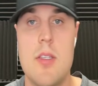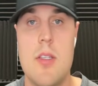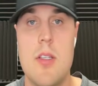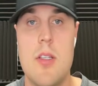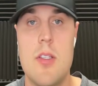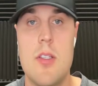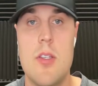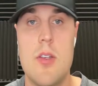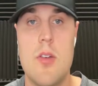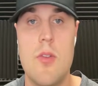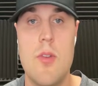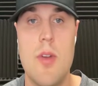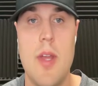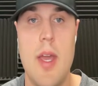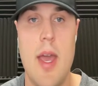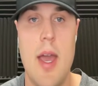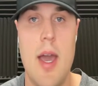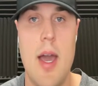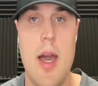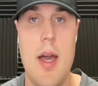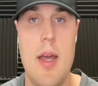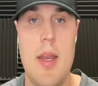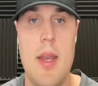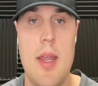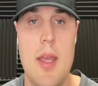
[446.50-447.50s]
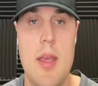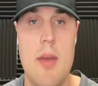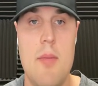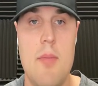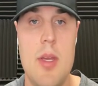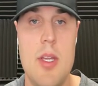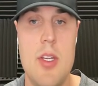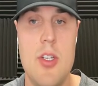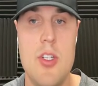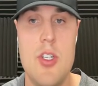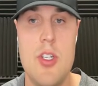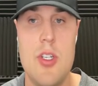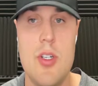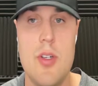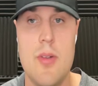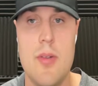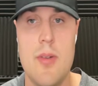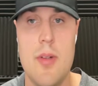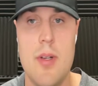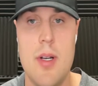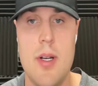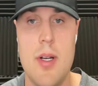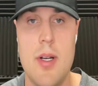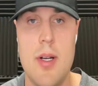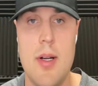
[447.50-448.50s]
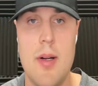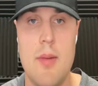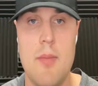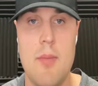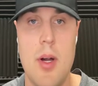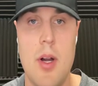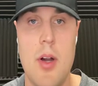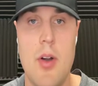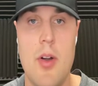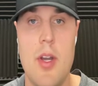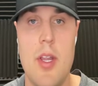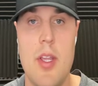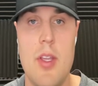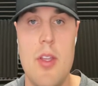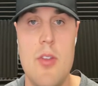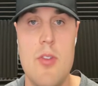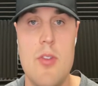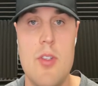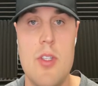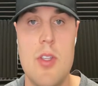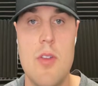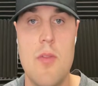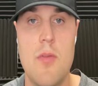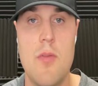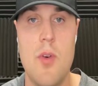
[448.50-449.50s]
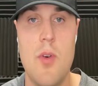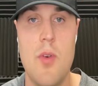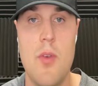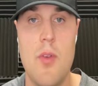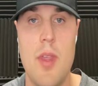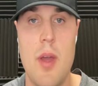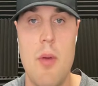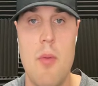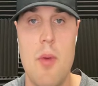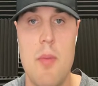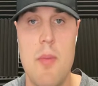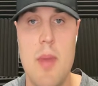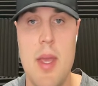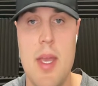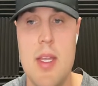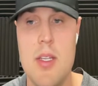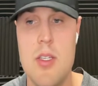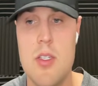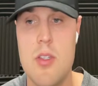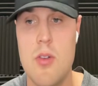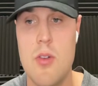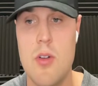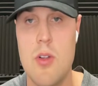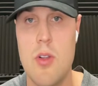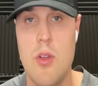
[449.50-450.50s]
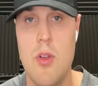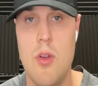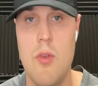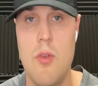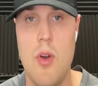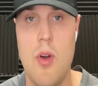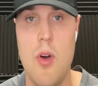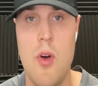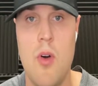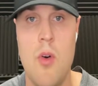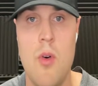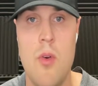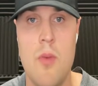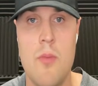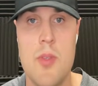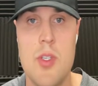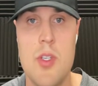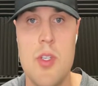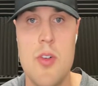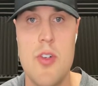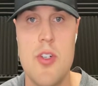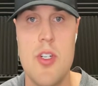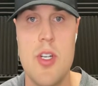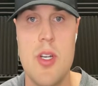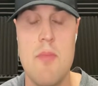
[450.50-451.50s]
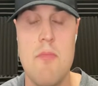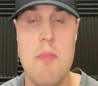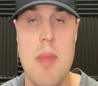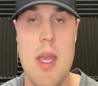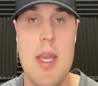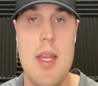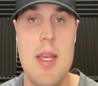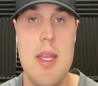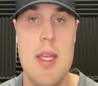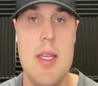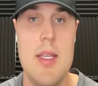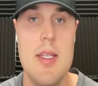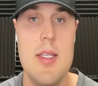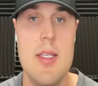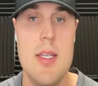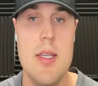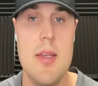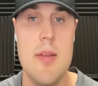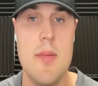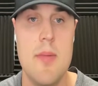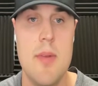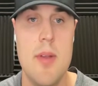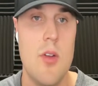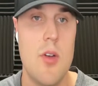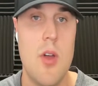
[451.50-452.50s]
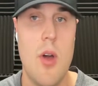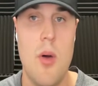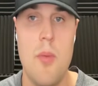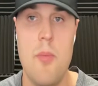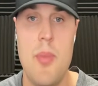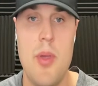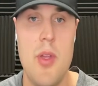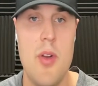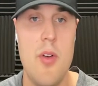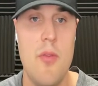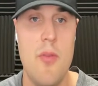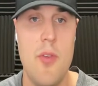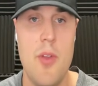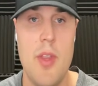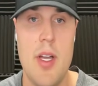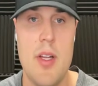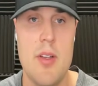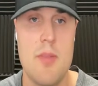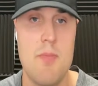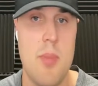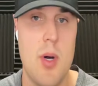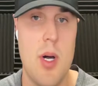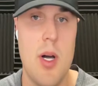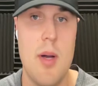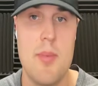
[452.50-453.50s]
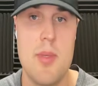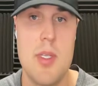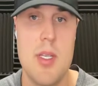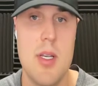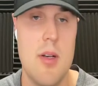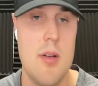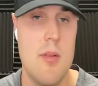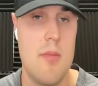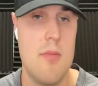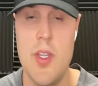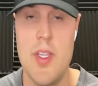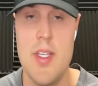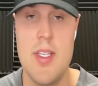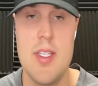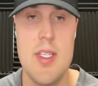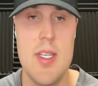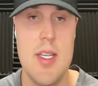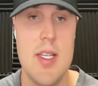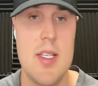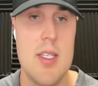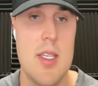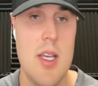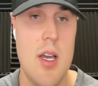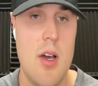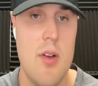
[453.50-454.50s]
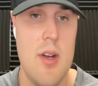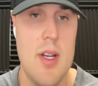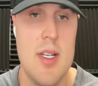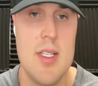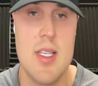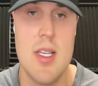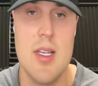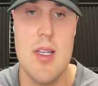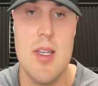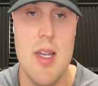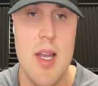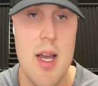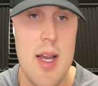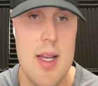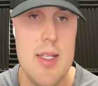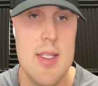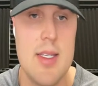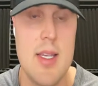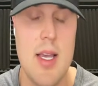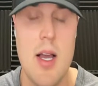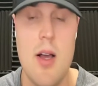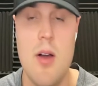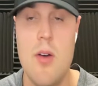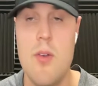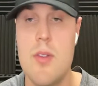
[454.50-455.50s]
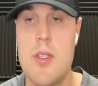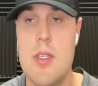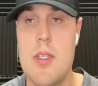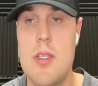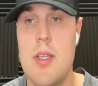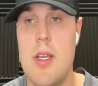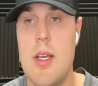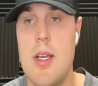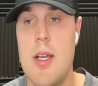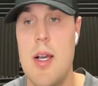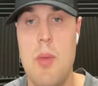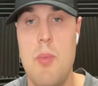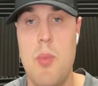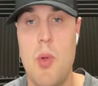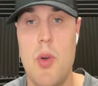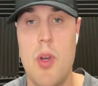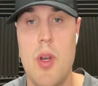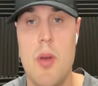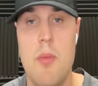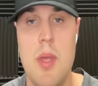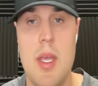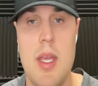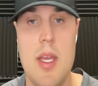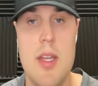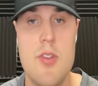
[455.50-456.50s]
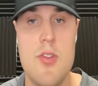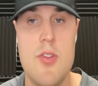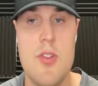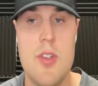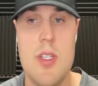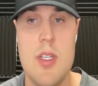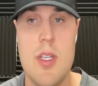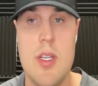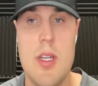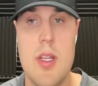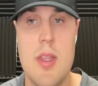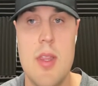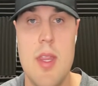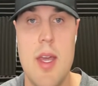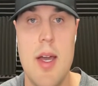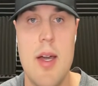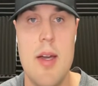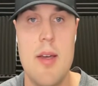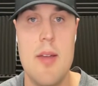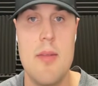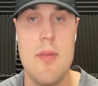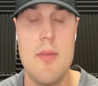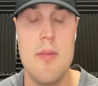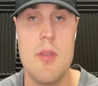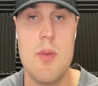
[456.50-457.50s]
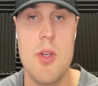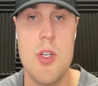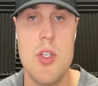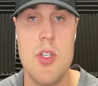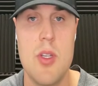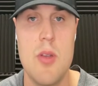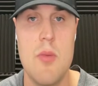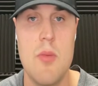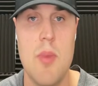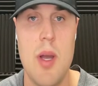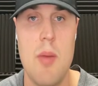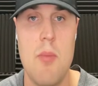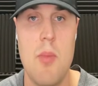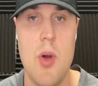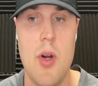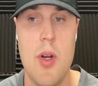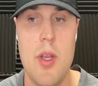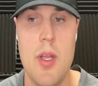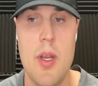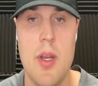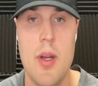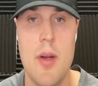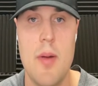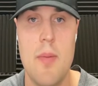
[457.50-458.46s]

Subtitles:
so let's go to add image. I already used the photo that we made. So Kelowna home searching made easy. Look how beautiful that pops out. Really sticks out. It's a nice house. People are going to be interested in that, especially in my market